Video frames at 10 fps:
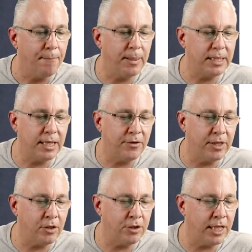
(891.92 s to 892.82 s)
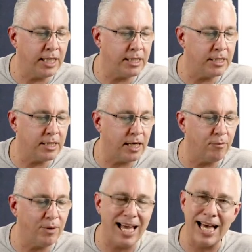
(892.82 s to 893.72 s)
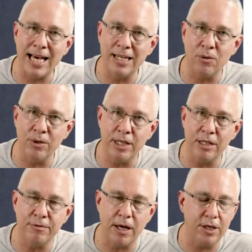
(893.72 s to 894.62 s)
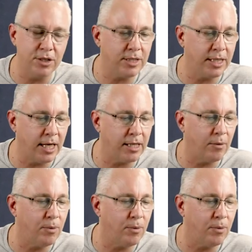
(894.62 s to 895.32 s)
But the critical thing is that if we add all these values together,